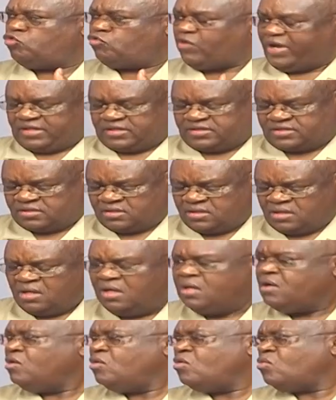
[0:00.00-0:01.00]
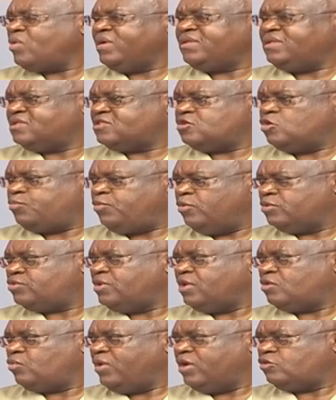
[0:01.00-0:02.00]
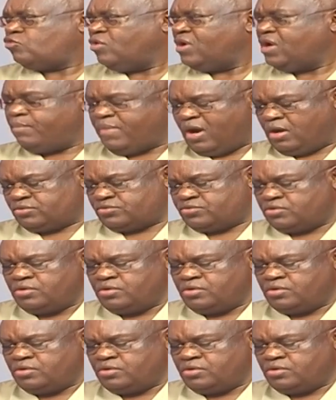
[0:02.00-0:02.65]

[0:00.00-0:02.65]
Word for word: rights. Look at this report that we are talking about.